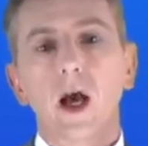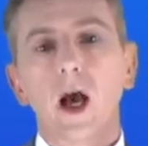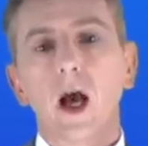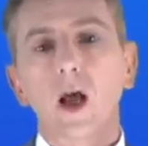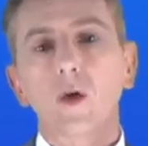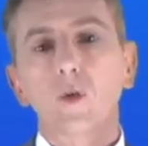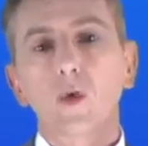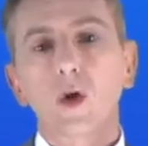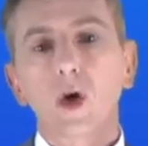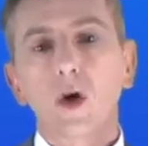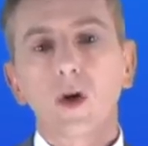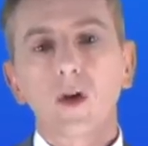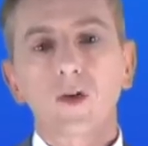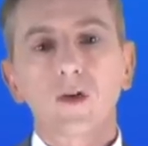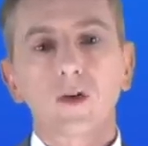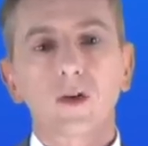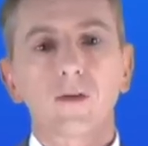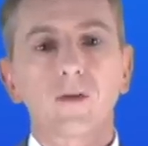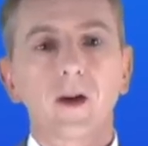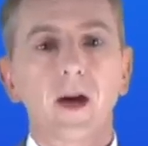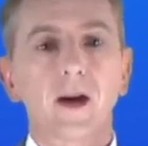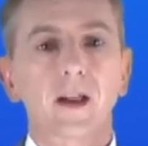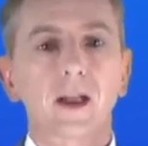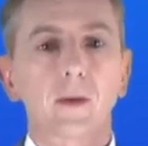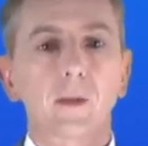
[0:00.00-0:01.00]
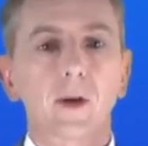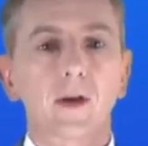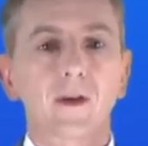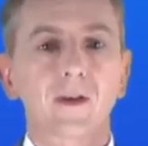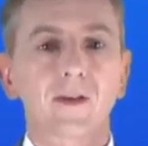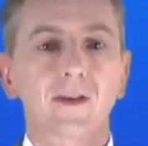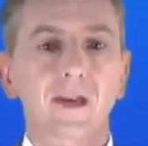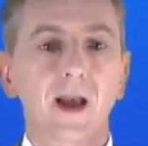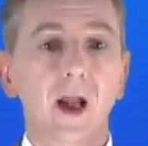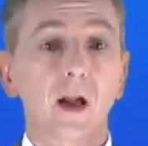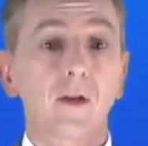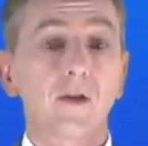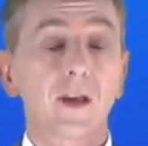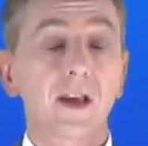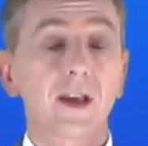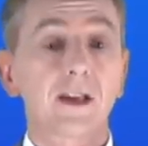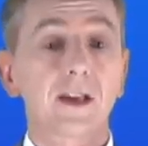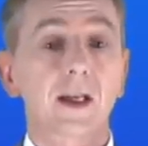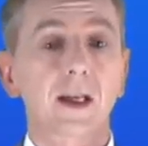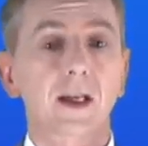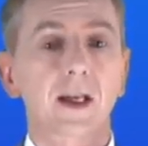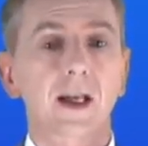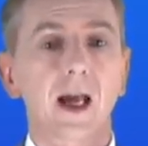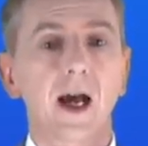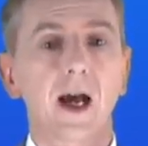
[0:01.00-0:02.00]
and we also find them in
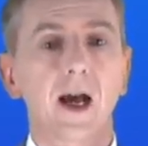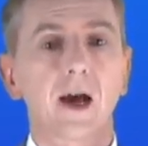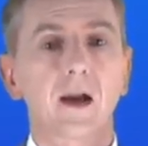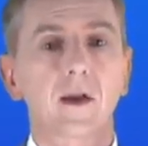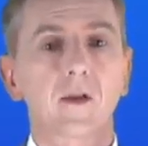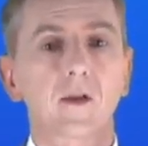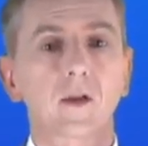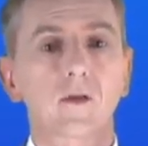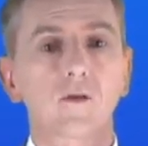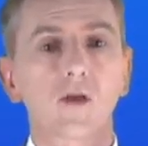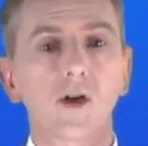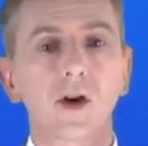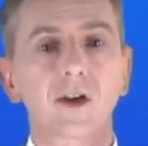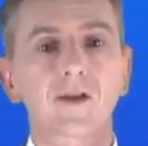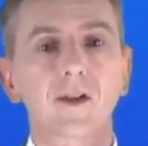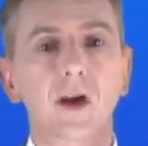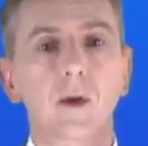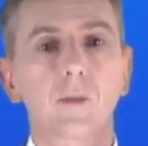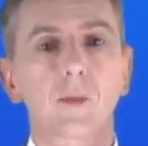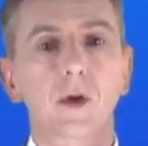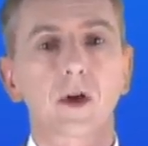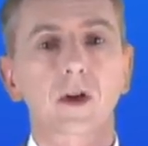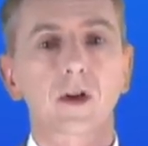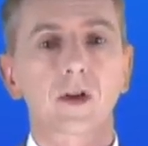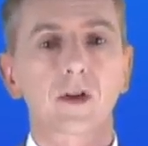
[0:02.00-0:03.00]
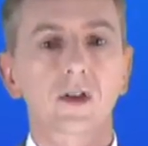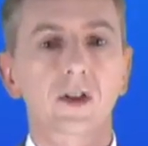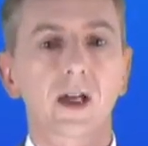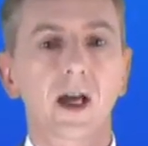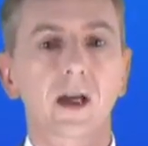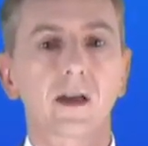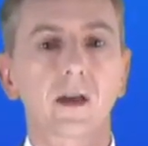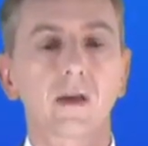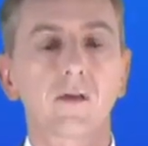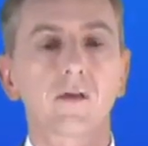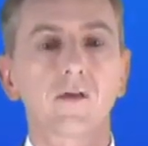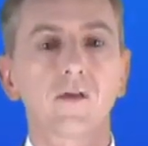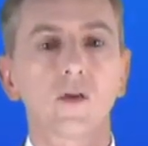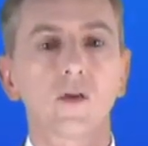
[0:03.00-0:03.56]
self-heating cans, for example, containing